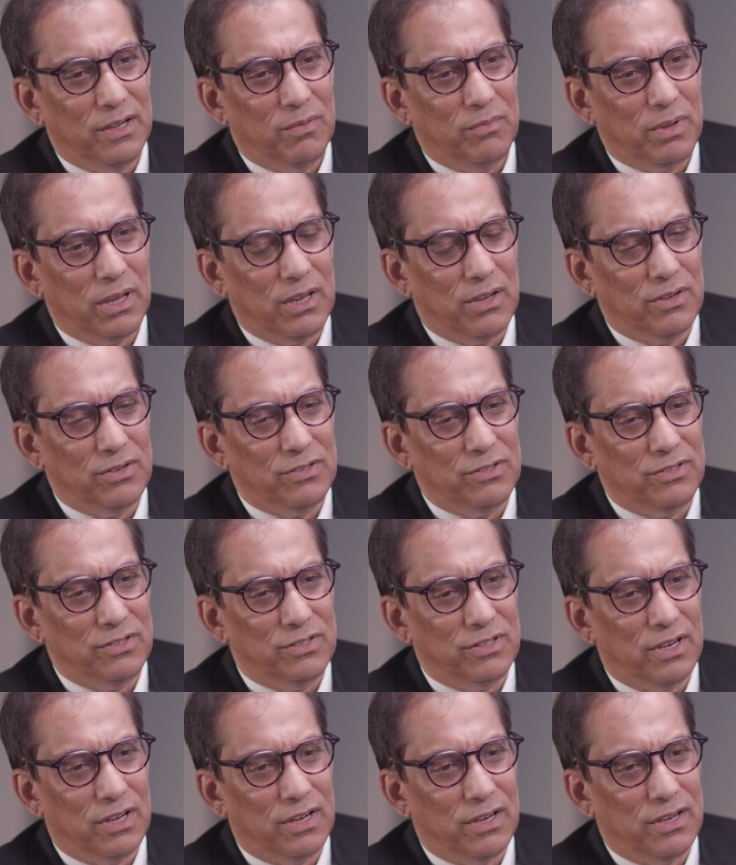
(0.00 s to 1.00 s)
because
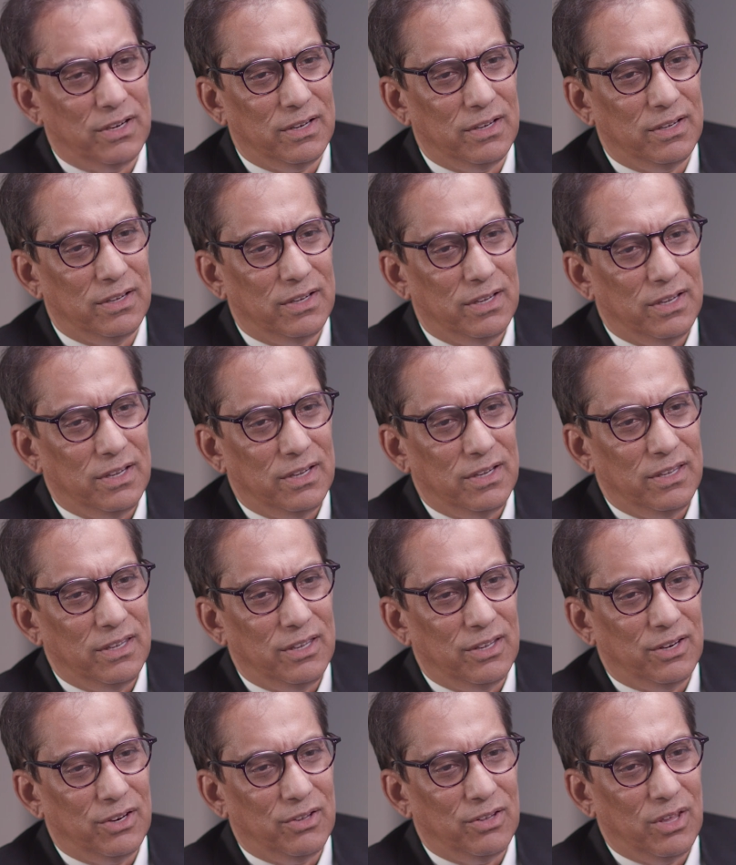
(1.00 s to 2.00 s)

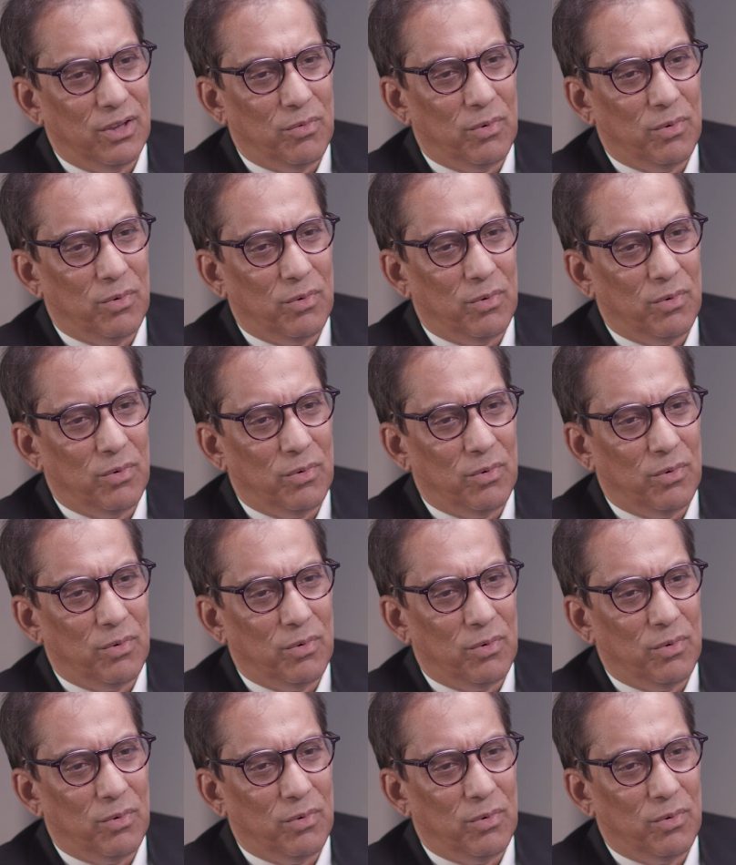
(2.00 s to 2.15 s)
they